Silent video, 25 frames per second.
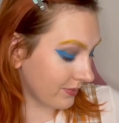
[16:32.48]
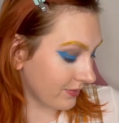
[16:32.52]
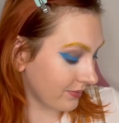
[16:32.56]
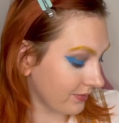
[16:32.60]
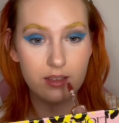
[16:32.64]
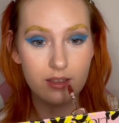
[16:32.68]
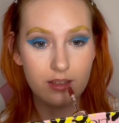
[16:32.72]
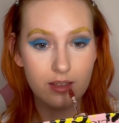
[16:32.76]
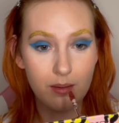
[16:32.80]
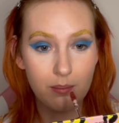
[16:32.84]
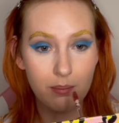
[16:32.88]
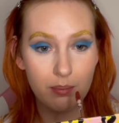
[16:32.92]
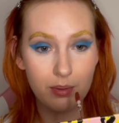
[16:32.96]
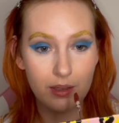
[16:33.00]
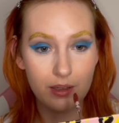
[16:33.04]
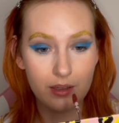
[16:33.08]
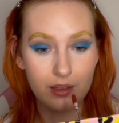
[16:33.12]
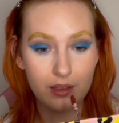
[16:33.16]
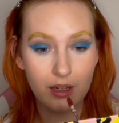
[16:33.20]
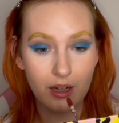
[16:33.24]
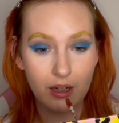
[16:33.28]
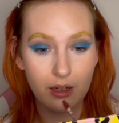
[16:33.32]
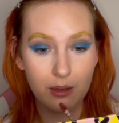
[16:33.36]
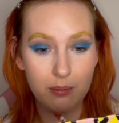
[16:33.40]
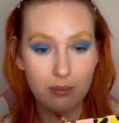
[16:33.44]
This is the
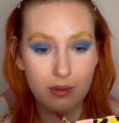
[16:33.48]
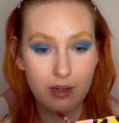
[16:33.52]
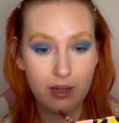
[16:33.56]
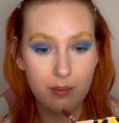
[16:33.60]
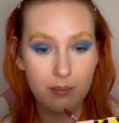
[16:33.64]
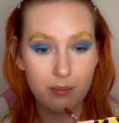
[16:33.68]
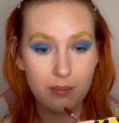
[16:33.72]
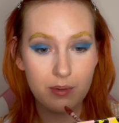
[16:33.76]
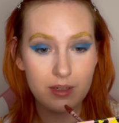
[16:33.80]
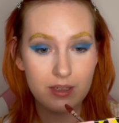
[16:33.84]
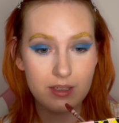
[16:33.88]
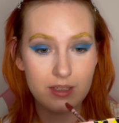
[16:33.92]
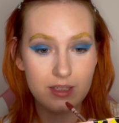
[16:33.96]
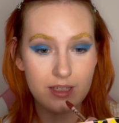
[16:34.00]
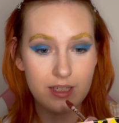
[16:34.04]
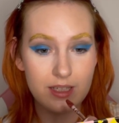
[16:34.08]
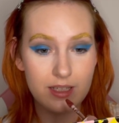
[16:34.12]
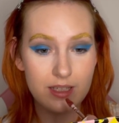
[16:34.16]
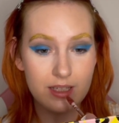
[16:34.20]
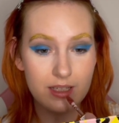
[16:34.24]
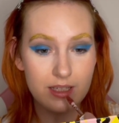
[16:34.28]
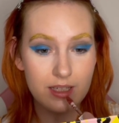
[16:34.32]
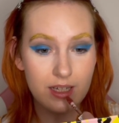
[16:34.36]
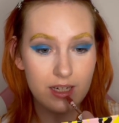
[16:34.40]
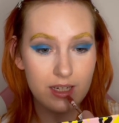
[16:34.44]
Duck Plump one, so
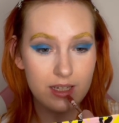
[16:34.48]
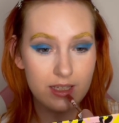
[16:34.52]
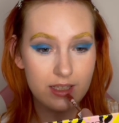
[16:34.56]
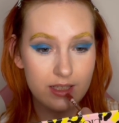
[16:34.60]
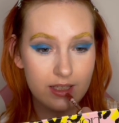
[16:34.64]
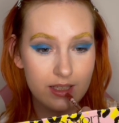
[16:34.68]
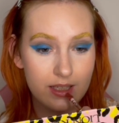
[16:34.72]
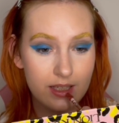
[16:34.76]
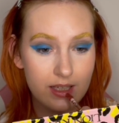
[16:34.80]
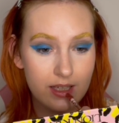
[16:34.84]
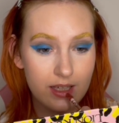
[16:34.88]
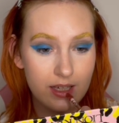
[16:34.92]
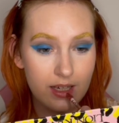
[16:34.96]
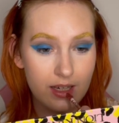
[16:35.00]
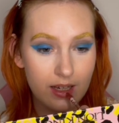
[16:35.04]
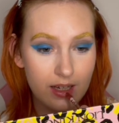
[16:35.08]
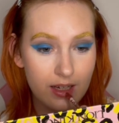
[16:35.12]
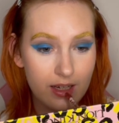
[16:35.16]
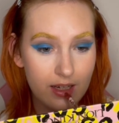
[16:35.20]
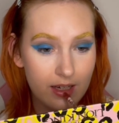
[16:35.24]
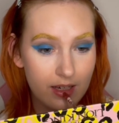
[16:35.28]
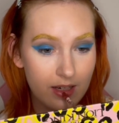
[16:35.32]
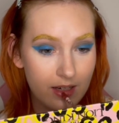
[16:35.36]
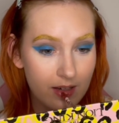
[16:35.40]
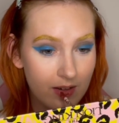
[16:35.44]
this is gonna
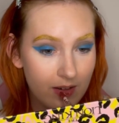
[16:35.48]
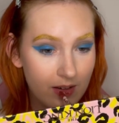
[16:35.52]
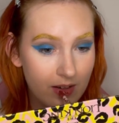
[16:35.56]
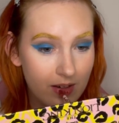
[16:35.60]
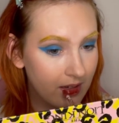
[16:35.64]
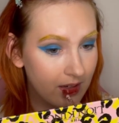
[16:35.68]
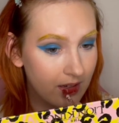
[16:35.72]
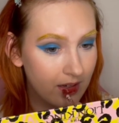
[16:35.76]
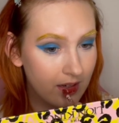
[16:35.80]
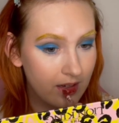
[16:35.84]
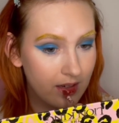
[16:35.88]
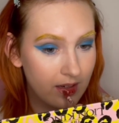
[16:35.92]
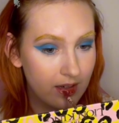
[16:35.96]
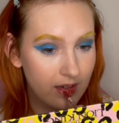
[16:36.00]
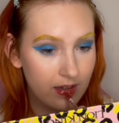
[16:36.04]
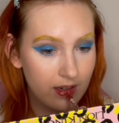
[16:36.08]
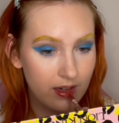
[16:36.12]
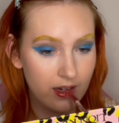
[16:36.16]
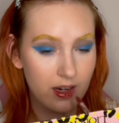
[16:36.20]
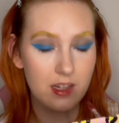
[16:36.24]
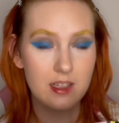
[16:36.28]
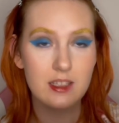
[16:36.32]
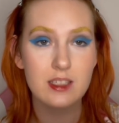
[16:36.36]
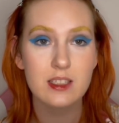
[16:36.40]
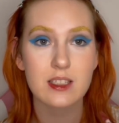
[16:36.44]
stain.
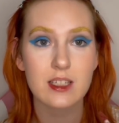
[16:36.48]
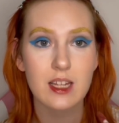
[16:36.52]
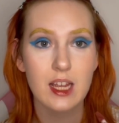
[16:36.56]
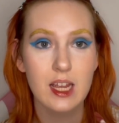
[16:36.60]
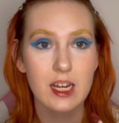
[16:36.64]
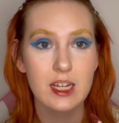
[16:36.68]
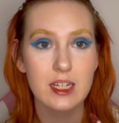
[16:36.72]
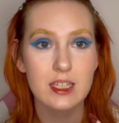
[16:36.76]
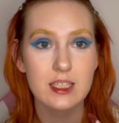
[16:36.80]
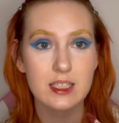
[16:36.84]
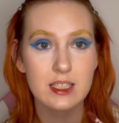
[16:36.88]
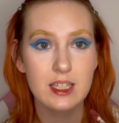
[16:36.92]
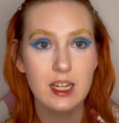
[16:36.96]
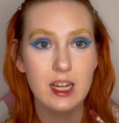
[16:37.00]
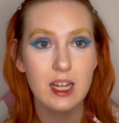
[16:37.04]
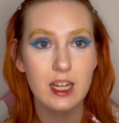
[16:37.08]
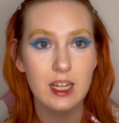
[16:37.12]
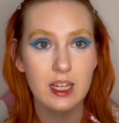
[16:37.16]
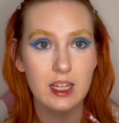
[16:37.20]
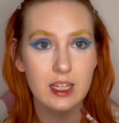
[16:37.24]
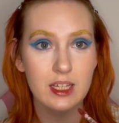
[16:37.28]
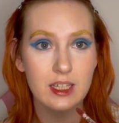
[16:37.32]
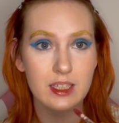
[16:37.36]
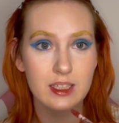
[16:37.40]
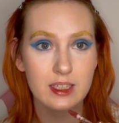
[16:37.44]
Not stain.